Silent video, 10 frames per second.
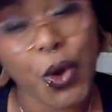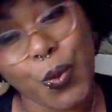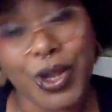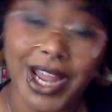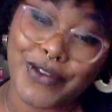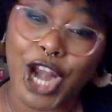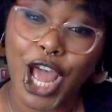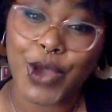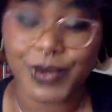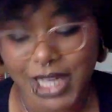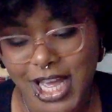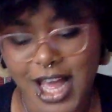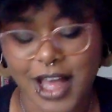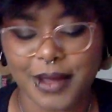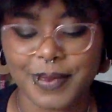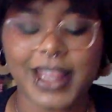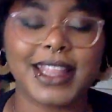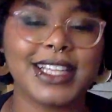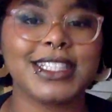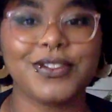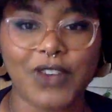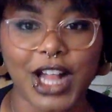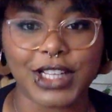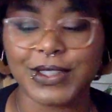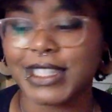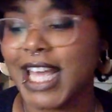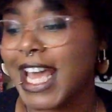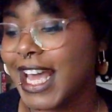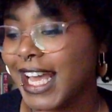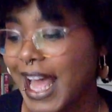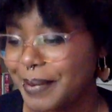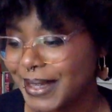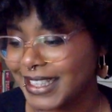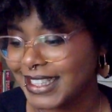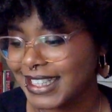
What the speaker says: We'll never know. This follows Kaiman,